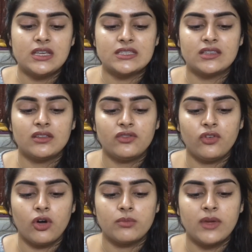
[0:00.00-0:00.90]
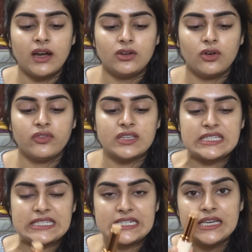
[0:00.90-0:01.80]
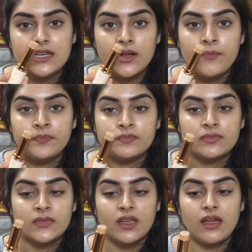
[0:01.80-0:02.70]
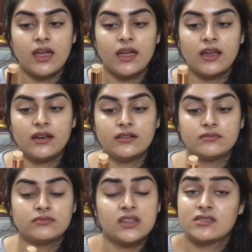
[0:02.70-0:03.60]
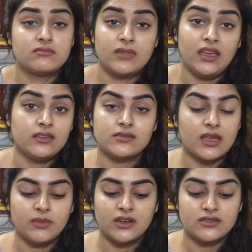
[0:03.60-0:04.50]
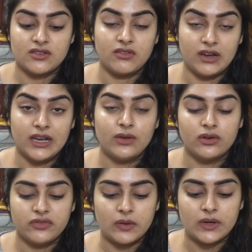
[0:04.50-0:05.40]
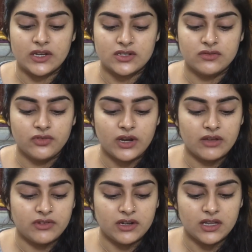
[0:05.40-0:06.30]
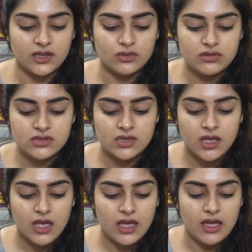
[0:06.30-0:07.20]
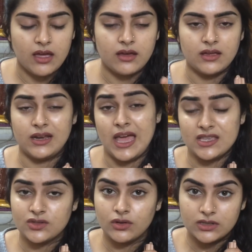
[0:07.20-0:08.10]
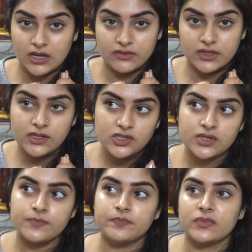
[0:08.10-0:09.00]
is in the format of a stick, and it's nice. I mean, it's a really good foundation for everyday use. It has good coverage,